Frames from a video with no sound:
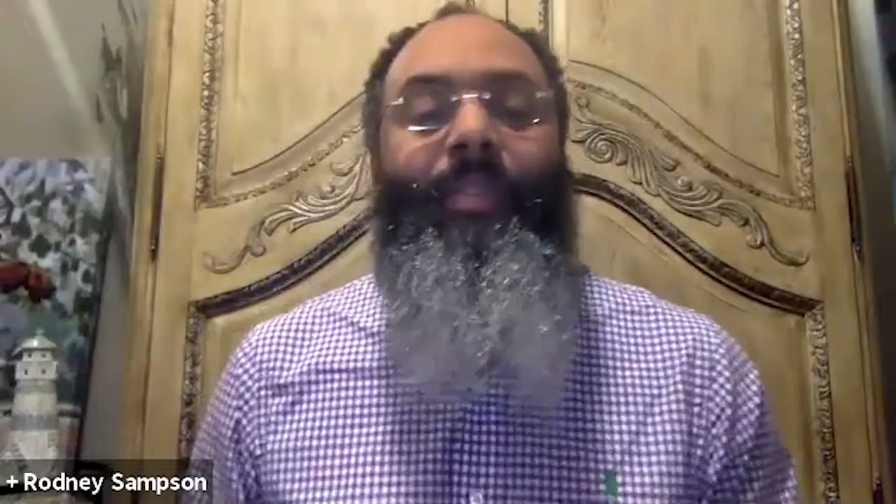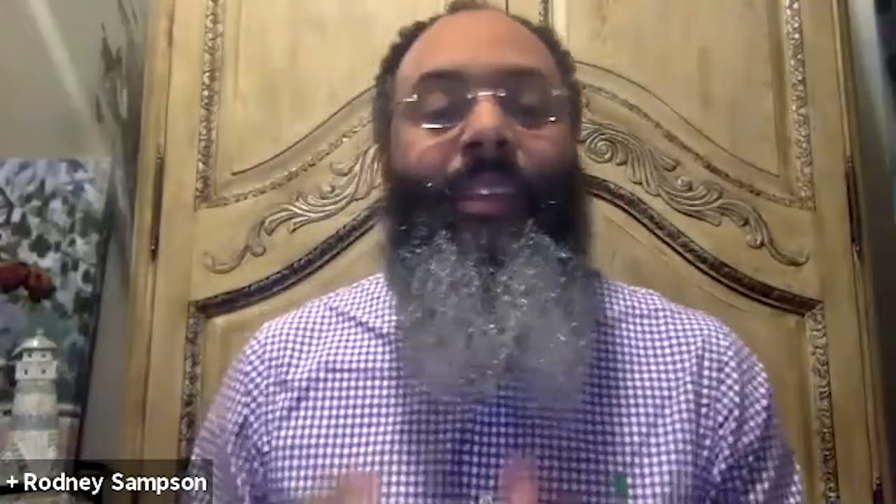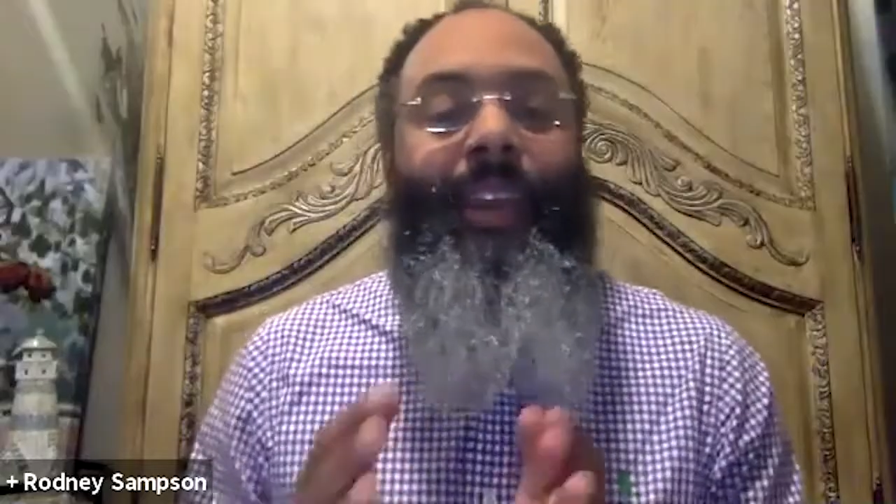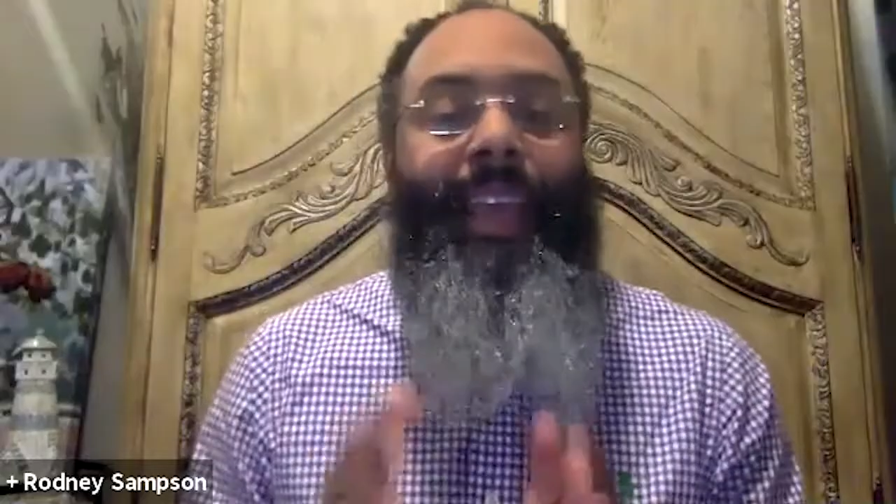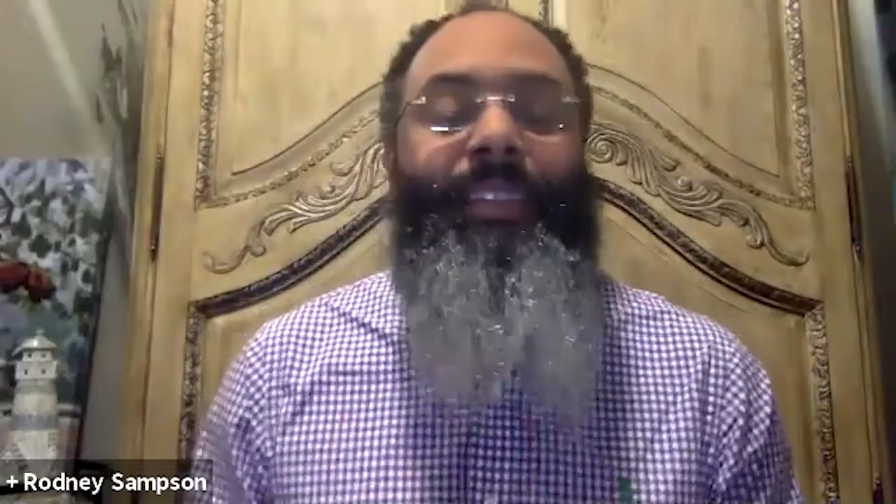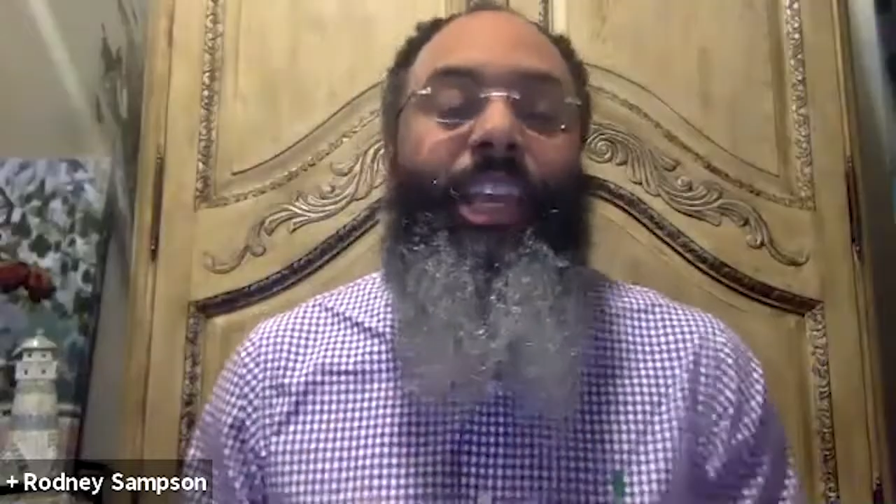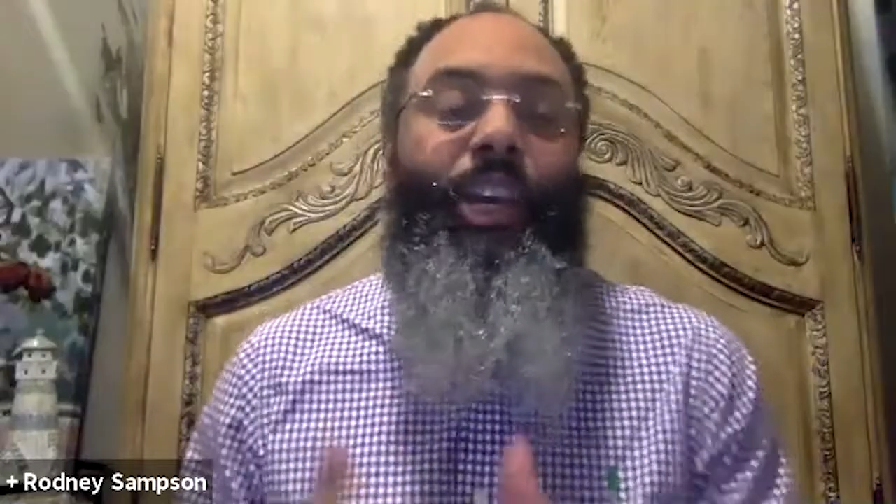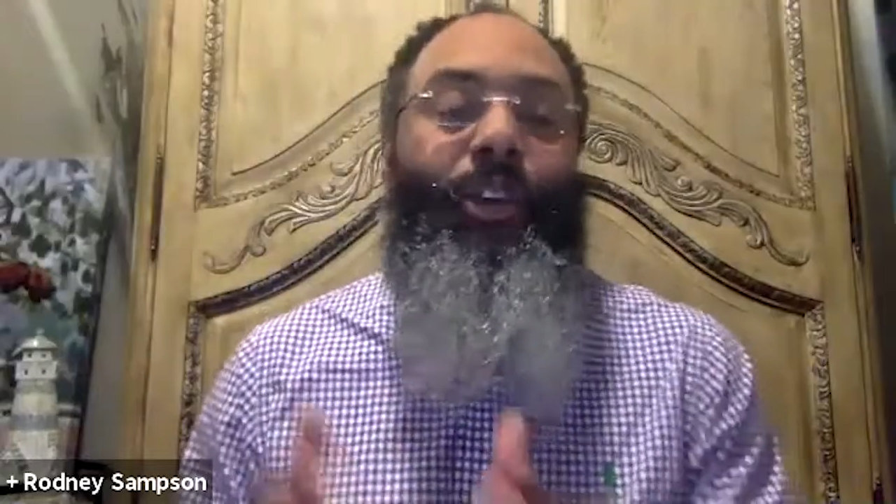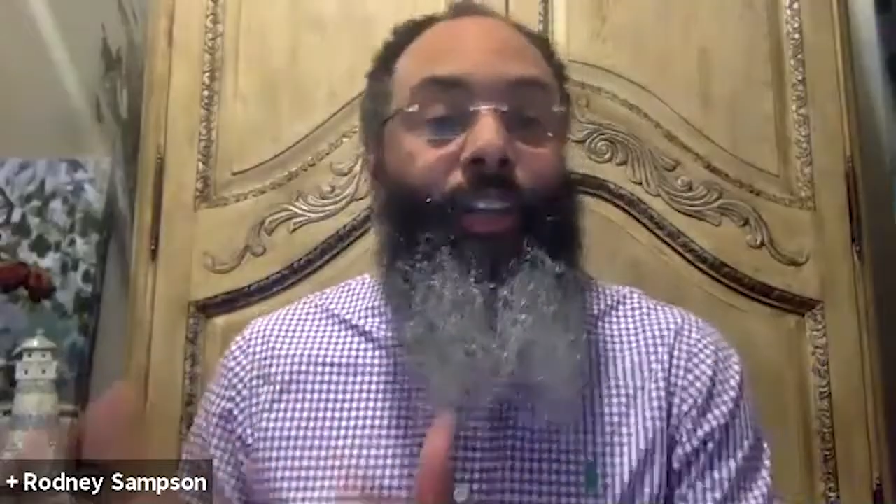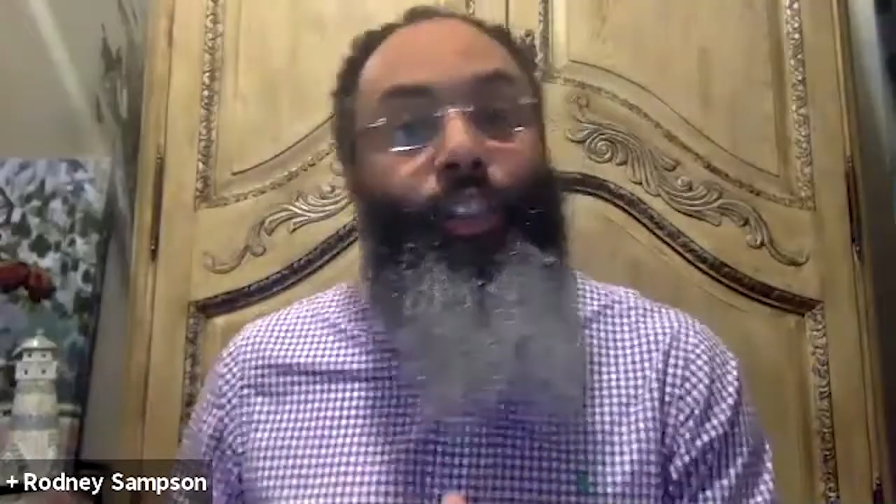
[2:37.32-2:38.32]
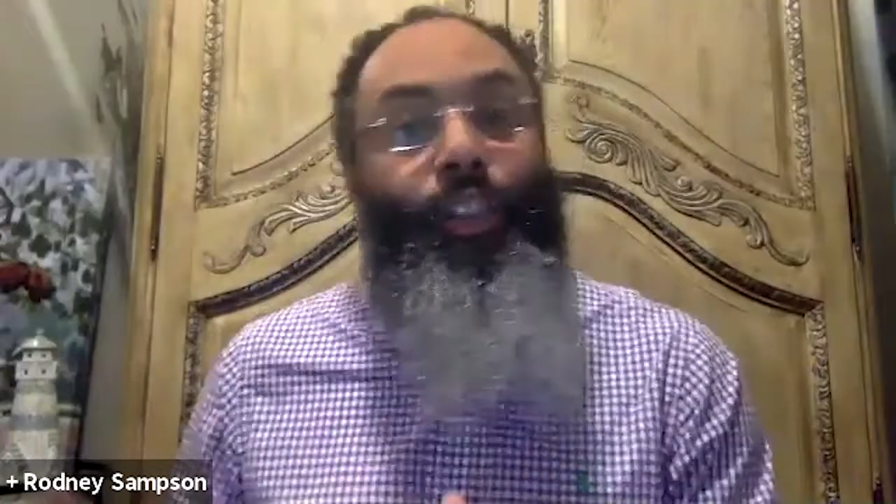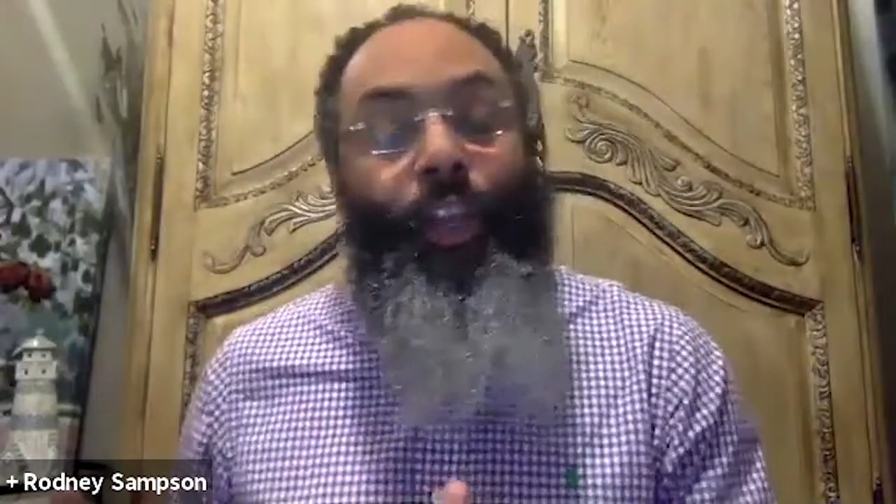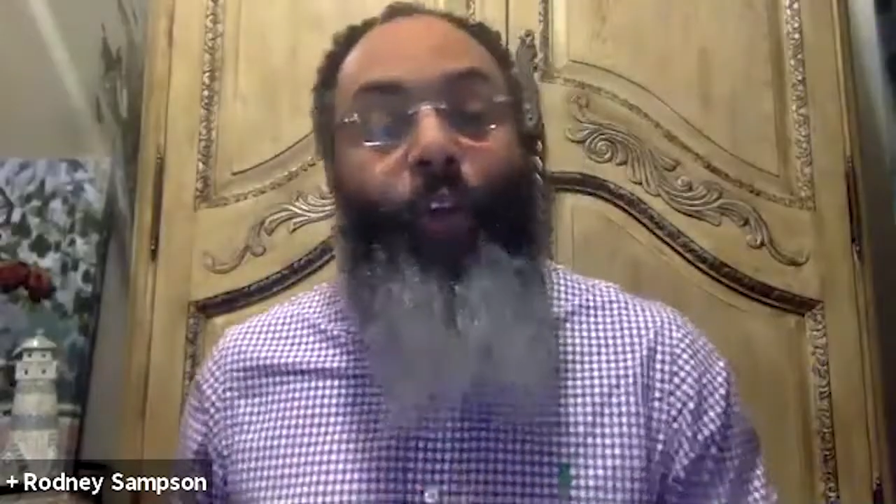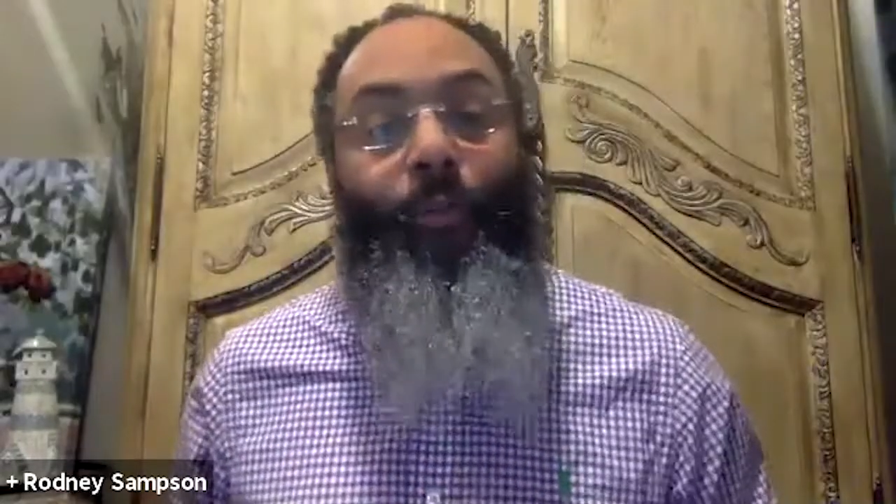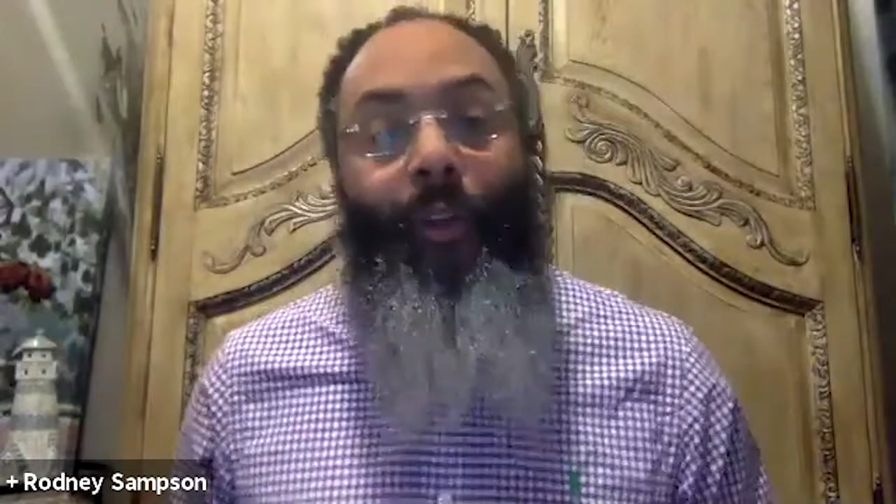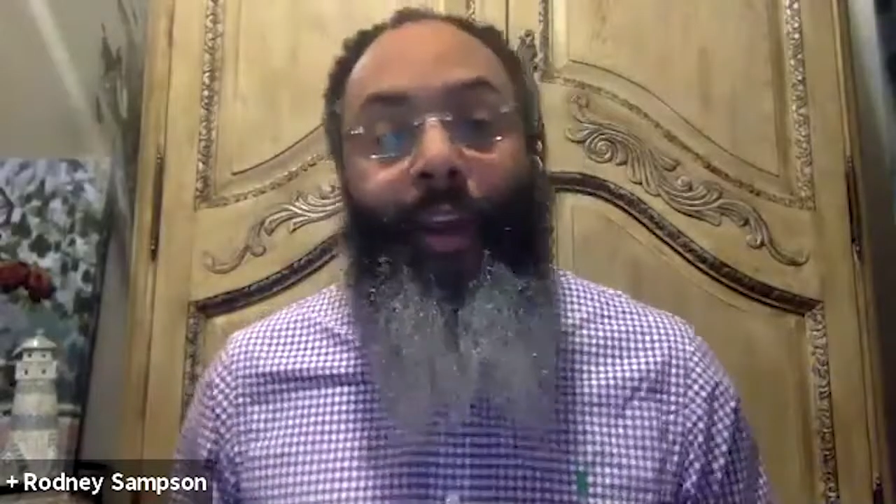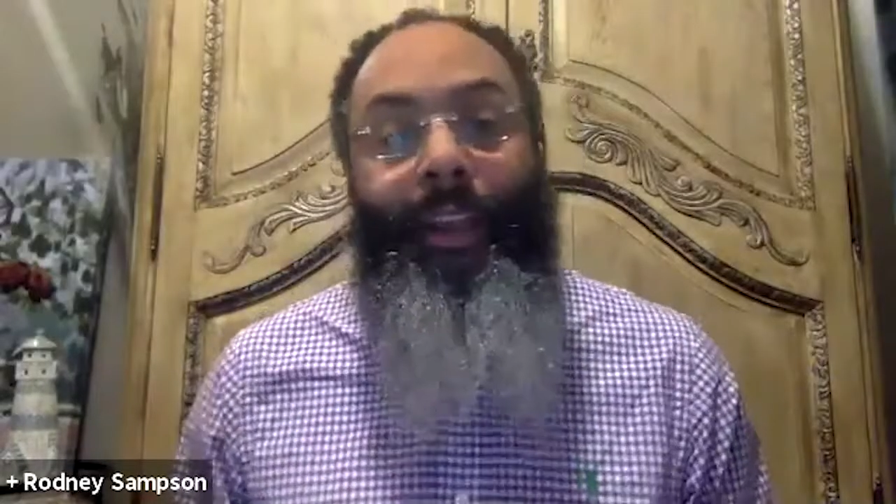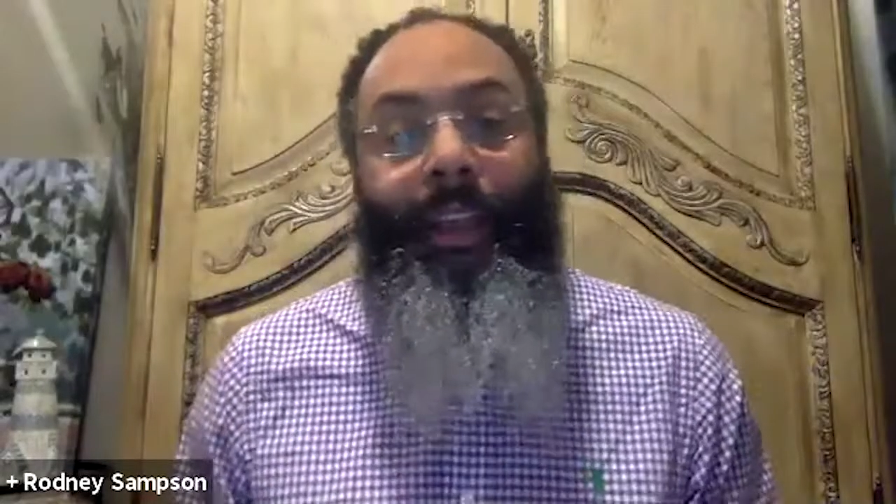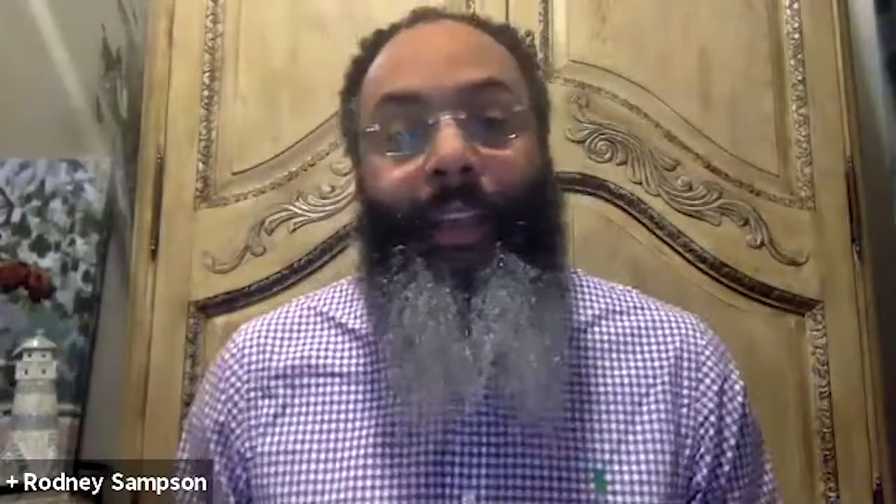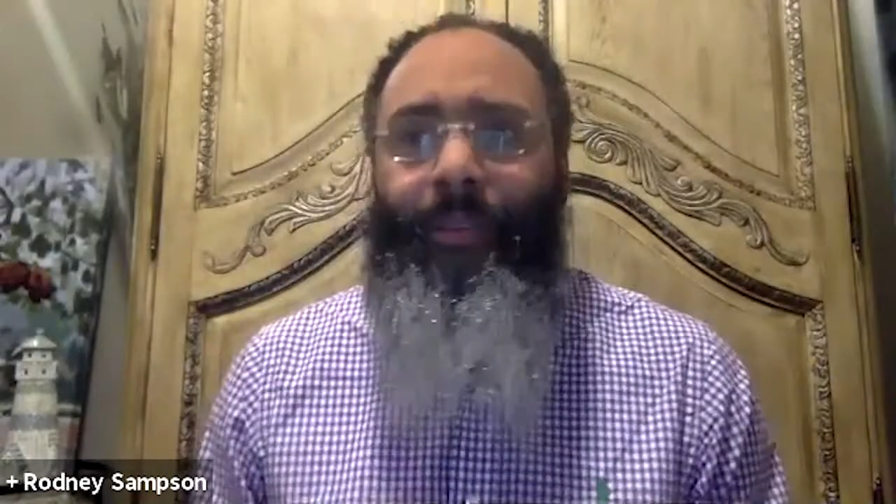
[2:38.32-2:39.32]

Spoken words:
The next area is your go-to-market.